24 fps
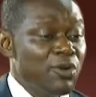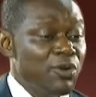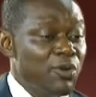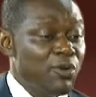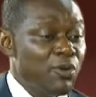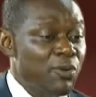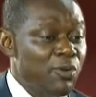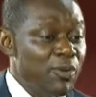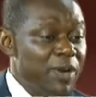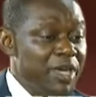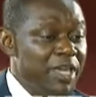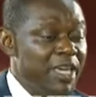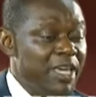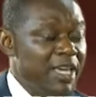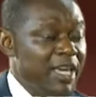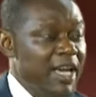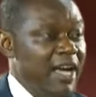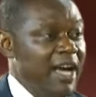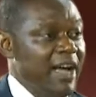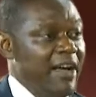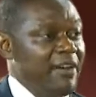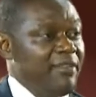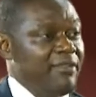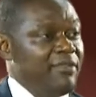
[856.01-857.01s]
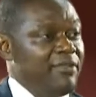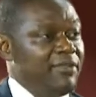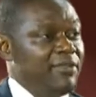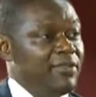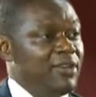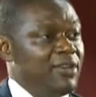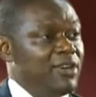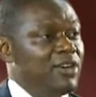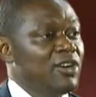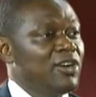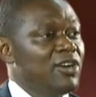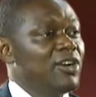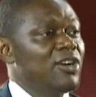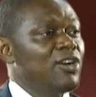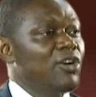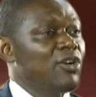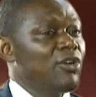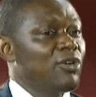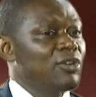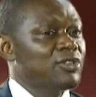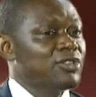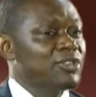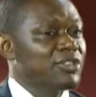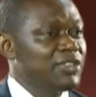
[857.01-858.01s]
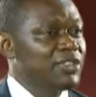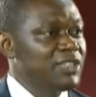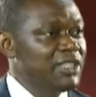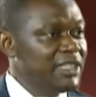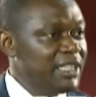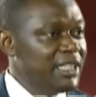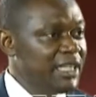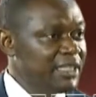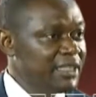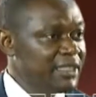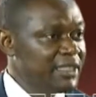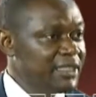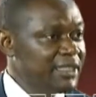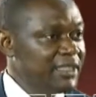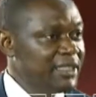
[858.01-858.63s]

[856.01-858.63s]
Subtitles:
we have considered